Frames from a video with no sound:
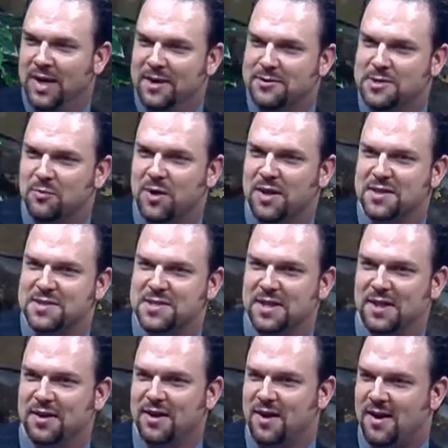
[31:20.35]
when he was in one of the
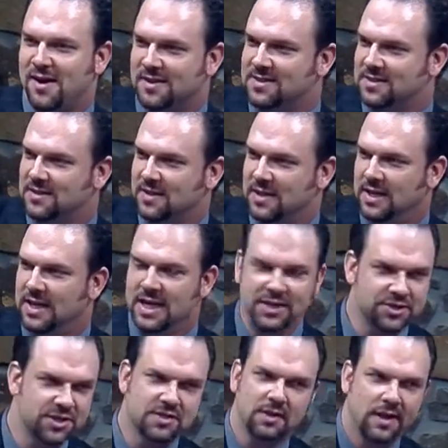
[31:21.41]
synagogues,
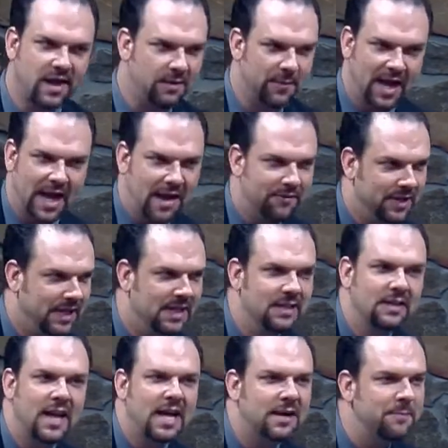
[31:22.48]
he just let them have it. He
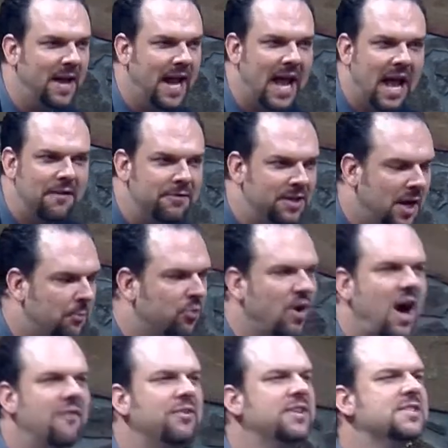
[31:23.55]
let them have it. A
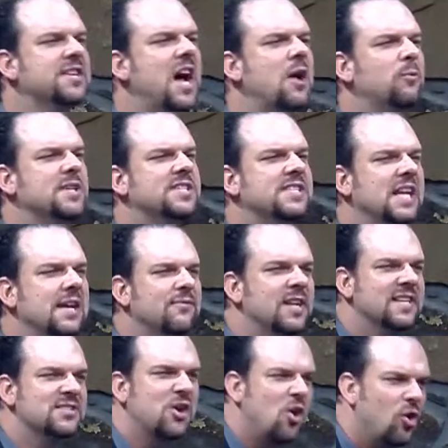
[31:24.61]
prophet is not received
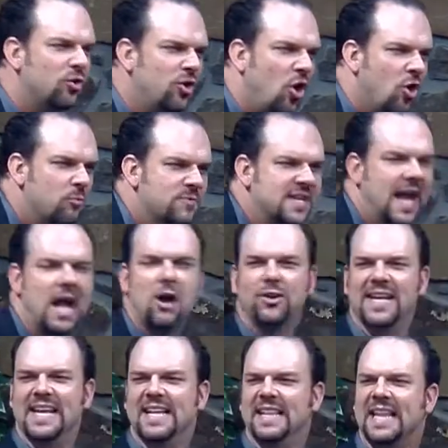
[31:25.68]
in his own
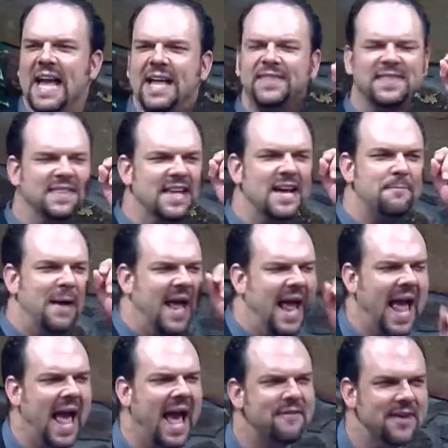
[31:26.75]
hometown. He let them
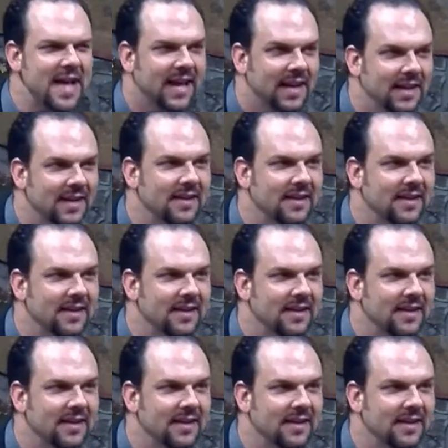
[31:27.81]
have it